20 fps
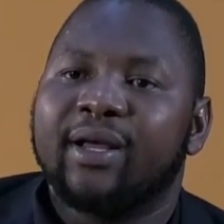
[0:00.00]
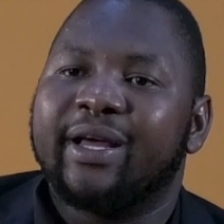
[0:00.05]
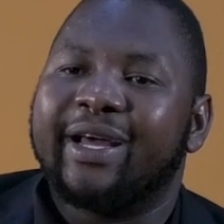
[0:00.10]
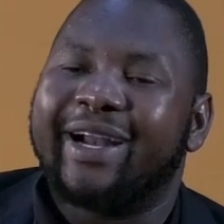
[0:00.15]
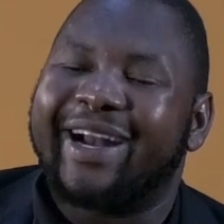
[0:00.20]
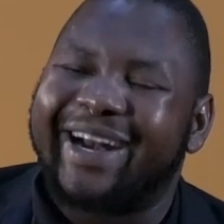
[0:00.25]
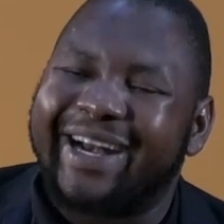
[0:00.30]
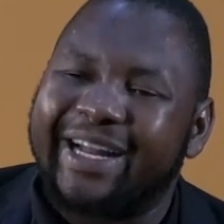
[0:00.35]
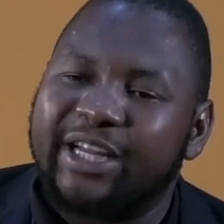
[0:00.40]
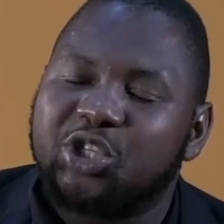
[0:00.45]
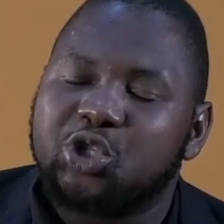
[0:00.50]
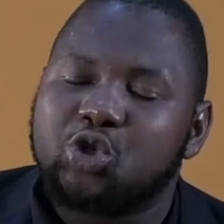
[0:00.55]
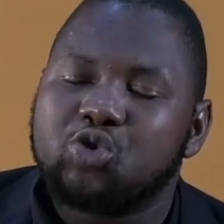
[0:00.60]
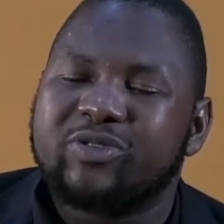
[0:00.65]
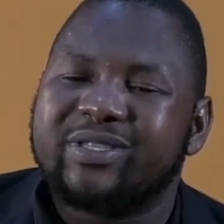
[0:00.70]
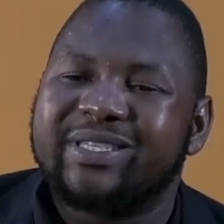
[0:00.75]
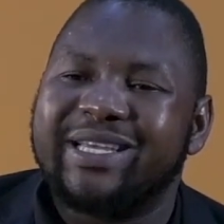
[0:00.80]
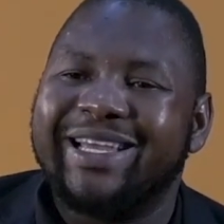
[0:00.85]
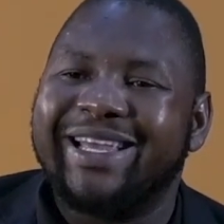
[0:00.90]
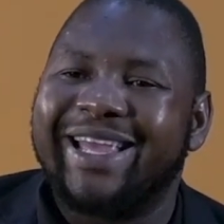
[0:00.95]

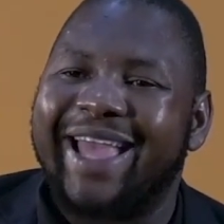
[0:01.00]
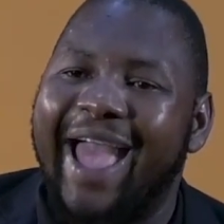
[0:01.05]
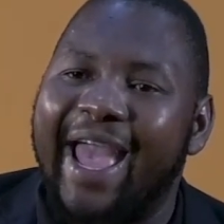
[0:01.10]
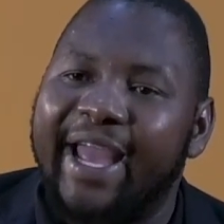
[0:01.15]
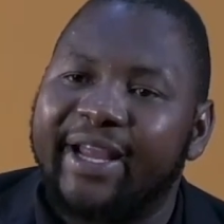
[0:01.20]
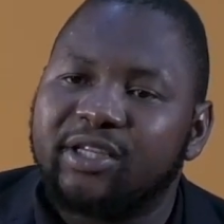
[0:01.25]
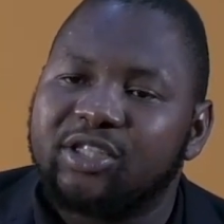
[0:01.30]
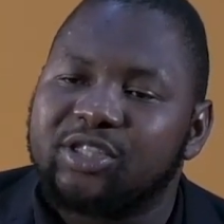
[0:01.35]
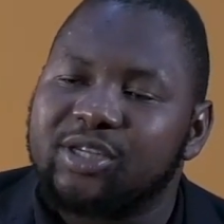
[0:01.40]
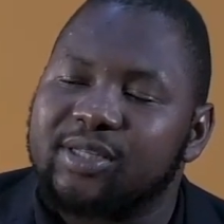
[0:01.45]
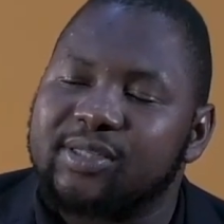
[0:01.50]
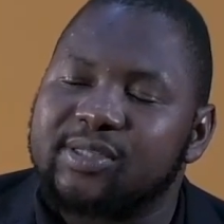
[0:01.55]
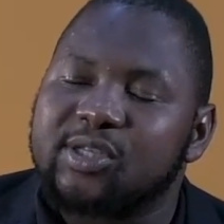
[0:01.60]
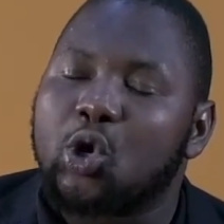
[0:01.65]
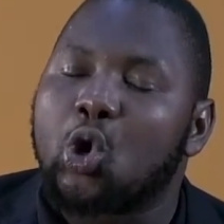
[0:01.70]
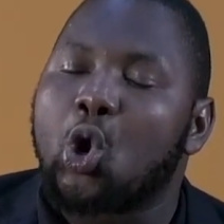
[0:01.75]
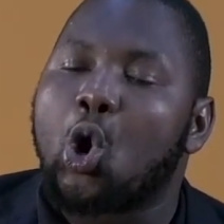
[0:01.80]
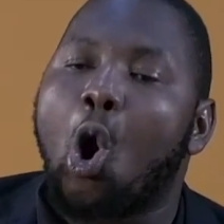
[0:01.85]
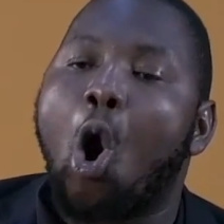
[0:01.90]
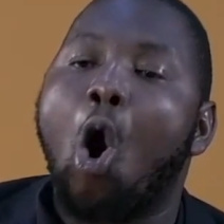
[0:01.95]
reducing agents
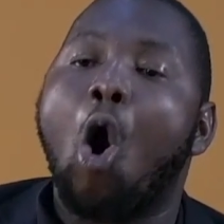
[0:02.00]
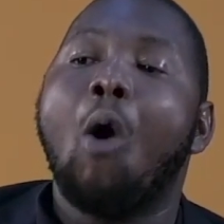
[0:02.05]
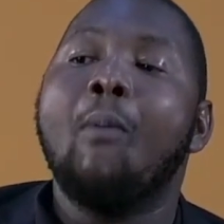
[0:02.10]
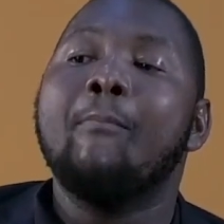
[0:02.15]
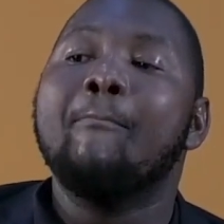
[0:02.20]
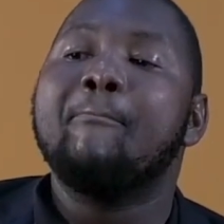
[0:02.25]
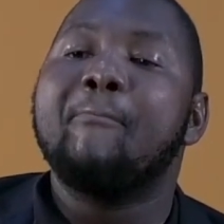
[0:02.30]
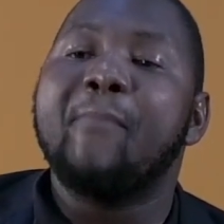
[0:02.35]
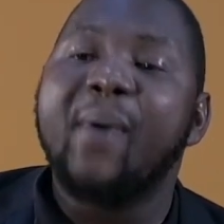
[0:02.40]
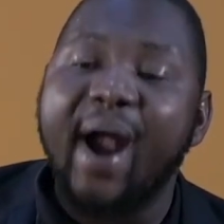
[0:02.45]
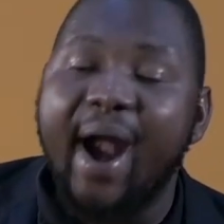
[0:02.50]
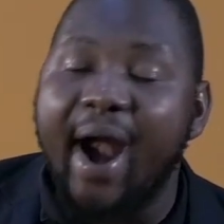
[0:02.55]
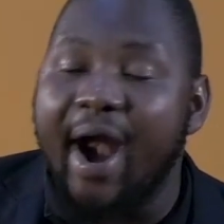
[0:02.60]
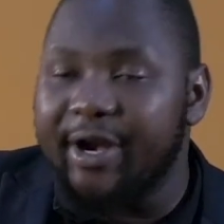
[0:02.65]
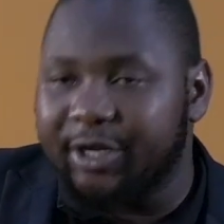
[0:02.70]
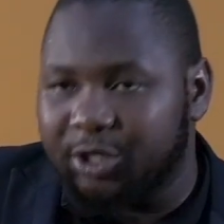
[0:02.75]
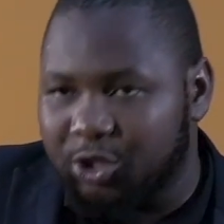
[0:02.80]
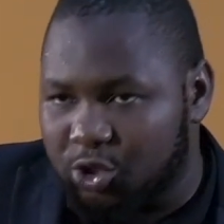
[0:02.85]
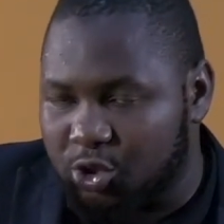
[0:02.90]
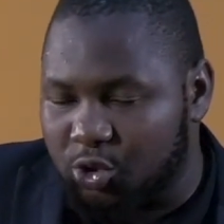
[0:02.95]

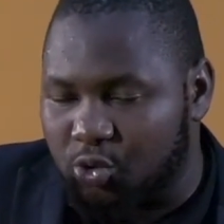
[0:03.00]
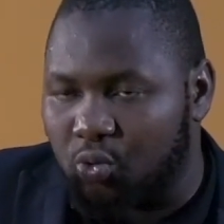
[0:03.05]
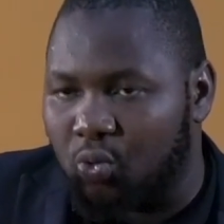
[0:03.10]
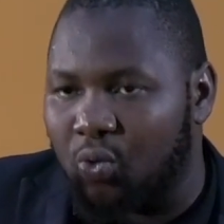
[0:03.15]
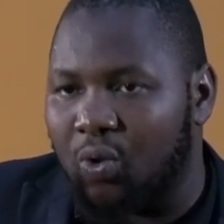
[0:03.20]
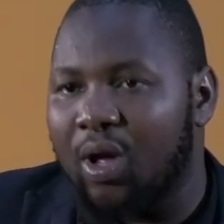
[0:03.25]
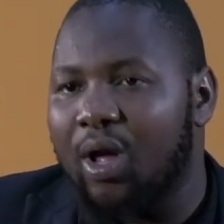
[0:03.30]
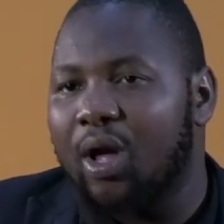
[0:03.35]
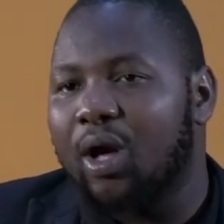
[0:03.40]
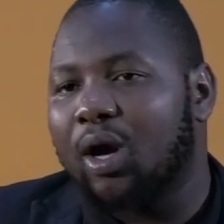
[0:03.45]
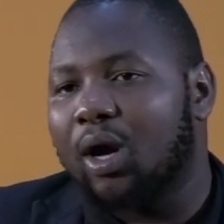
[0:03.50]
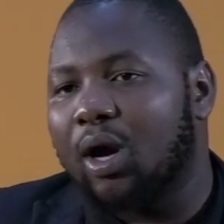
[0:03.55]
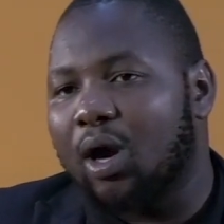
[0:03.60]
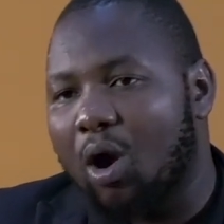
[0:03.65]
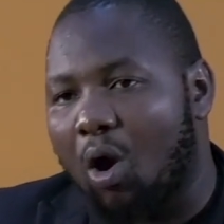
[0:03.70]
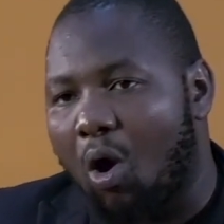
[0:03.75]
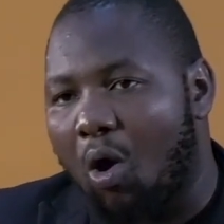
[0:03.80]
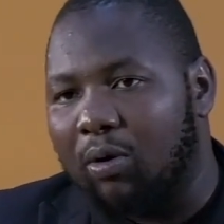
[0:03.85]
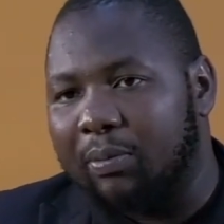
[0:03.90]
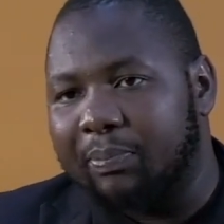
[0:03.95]
compared to
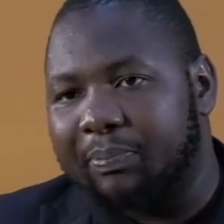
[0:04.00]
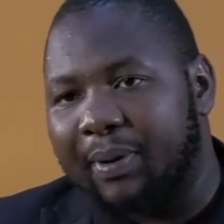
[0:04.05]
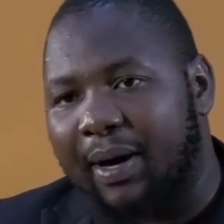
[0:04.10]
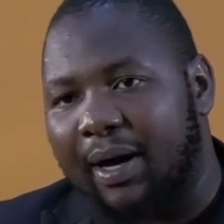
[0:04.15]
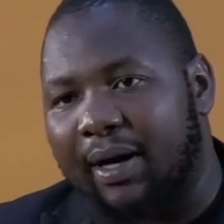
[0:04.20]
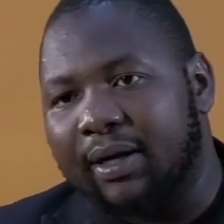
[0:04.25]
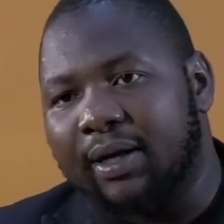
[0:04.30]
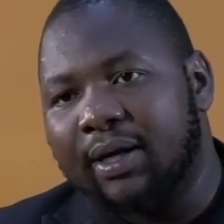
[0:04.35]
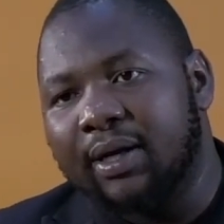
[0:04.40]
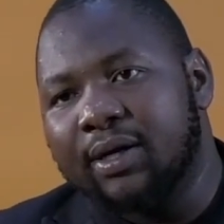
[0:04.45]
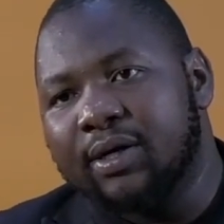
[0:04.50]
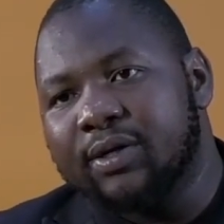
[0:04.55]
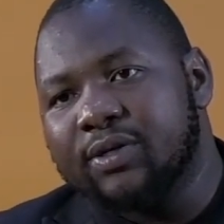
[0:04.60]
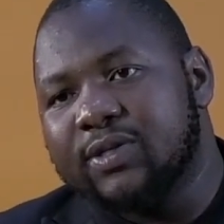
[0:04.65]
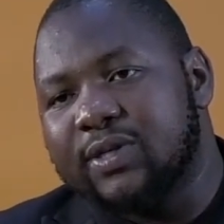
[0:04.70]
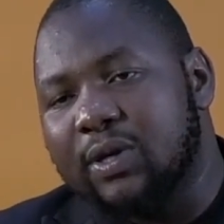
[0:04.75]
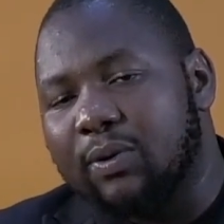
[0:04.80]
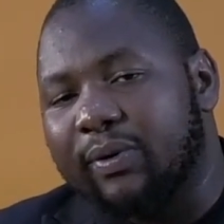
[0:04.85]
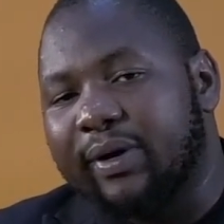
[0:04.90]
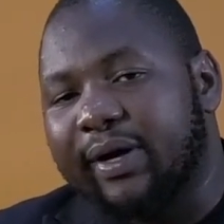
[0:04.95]
copper.
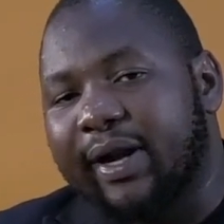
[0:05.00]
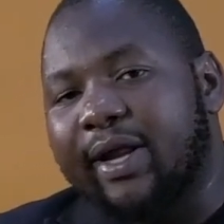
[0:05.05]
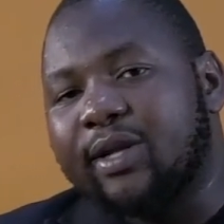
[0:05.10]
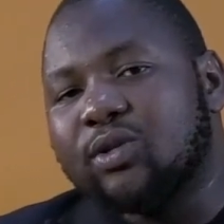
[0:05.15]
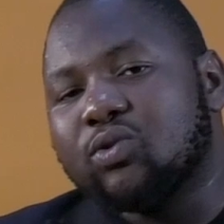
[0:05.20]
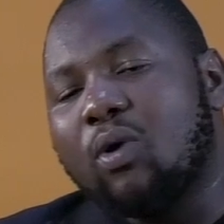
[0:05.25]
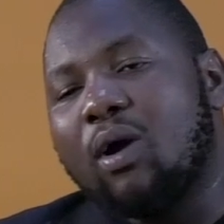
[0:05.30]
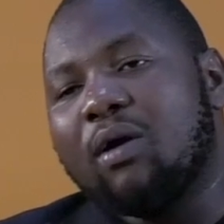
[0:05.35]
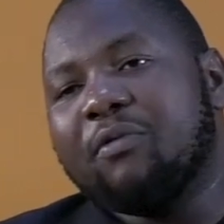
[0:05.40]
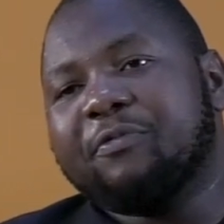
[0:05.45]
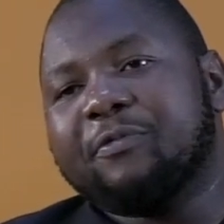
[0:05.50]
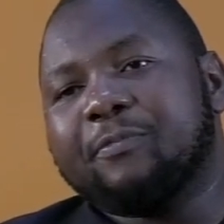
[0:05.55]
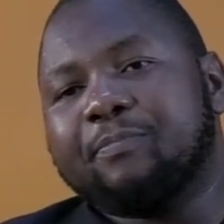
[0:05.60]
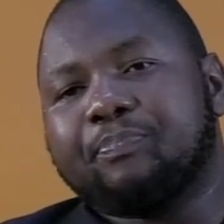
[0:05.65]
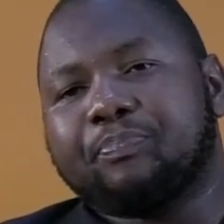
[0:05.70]
So grade 12,